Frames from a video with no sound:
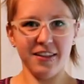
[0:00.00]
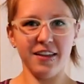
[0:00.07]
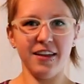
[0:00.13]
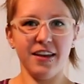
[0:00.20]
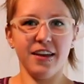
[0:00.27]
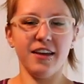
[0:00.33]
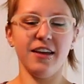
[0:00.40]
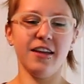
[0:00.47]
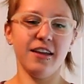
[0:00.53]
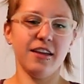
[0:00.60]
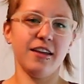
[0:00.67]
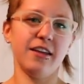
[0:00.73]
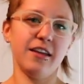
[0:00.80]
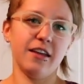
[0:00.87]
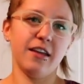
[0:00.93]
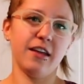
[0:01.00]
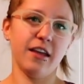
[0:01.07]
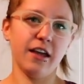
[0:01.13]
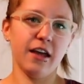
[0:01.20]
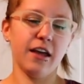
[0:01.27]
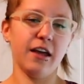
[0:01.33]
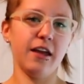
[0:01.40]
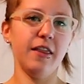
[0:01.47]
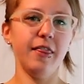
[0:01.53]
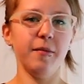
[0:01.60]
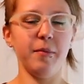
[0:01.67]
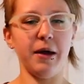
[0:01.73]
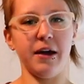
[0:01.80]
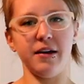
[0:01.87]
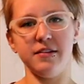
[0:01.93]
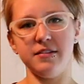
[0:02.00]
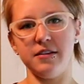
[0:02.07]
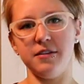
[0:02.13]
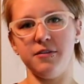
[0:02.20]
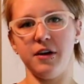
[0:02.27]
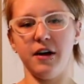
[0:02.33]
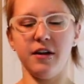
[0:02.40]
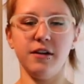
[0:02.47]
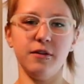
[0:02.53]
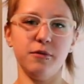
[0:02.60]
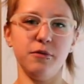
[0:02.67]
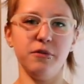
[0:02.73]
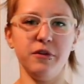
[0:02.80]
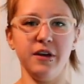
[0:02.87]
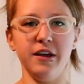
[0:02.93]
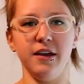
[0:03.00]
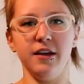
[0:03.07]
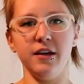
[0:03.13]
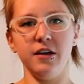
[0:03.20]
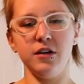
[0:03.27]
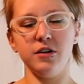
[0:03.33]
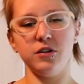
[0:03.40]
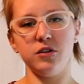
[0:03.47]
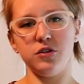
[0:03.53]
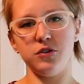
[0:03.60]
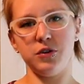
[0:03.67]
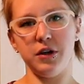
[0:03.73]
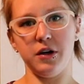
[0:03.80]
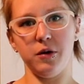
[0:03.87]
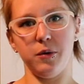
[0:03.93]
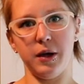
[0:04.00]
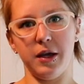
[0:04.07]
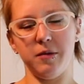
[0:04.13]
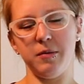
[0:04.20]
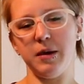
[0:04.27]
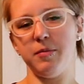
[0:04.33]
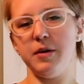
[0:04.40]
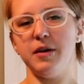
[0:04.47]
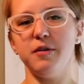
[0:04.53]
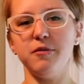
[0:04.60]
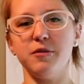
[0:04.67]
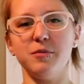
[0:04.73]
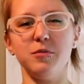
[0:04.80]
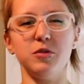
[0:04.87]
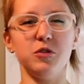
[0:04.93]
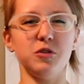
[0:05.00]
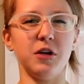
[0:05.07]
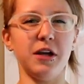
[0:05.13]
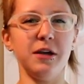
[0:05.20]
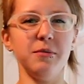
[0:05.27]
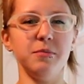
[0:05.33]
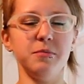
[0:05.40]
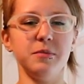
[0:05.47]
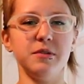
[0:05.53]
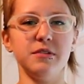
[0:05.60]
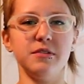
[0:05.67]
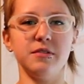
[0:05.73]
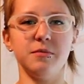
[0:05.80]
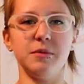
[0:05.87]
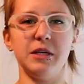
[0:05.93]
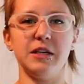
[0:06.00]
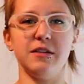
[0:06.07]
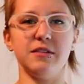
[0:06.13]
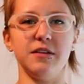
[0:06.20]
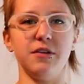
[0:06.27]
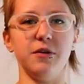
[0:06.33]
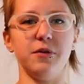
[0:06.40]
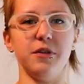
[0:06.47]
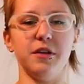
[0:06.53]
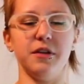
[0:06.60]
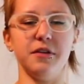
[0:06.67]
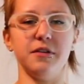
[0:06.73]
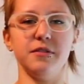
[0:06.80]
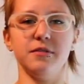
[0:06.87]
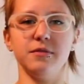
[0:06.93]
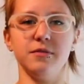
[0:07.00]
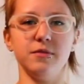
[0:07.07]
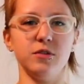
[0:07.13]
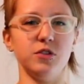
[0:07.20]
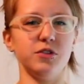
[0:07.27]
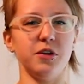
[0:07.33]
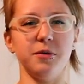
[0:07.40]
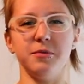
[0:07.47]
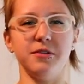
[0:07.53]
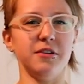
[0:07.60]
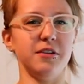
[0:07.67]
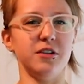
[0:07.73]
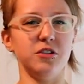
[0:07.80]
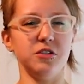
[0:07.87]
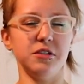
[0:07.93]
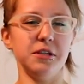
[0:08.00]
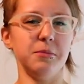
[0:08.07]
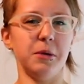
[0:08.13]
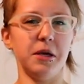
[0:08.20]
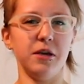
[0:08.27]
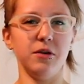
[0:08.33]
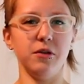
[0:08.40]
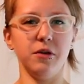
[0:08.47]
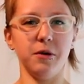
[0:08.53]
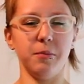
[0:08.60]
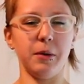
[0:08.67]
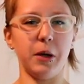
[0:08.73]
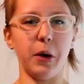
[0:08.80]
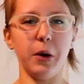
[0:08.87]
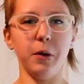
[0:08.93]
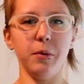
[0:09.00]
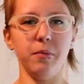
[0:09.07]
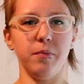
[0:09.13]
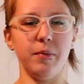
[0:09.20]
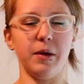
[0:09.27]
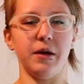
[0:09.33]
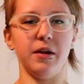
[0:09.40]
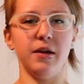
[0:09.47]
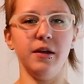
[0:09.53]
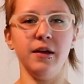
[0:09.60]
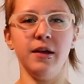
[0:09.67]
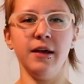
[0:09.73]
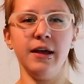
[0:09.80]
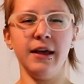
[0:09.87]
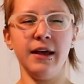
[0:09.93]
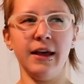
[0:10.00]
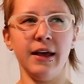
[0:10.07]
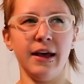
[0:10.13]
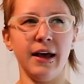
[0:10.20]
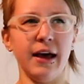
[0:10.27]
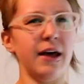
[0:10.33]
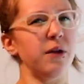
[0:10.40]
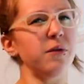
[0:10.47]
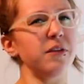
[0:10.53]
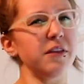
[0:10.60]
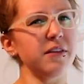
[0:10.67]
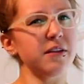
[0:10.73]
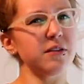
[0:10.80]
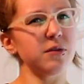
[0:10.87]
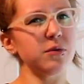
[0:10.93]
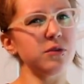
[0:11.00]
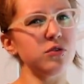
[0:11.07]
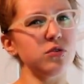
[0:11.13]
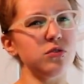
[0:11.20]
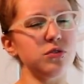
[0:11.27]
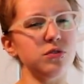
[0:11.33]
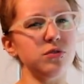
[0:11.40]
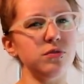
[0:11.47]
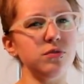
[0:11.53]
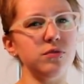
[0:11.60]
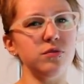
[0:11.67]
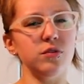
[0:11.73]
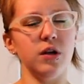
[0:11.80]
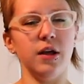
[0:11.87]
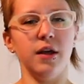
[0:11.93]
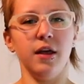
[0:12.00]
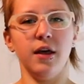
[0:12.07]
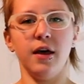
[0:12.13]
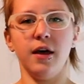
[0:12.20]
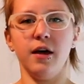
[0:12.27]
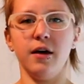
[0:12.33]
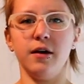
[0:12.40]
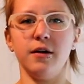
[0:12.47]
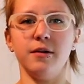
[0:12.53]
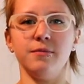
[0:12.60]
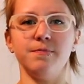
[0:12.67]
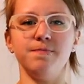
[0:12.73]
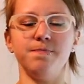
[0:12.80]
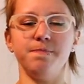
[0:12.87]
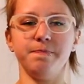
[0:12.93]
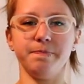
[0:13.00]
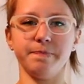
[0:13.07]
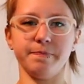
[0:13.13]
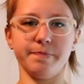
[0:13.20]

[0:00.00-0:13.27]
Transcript: I think in the past I've kind of strayed away maybe from stripes, because I know that stripes allegedly make you look bigger, but I don't think that's always true. And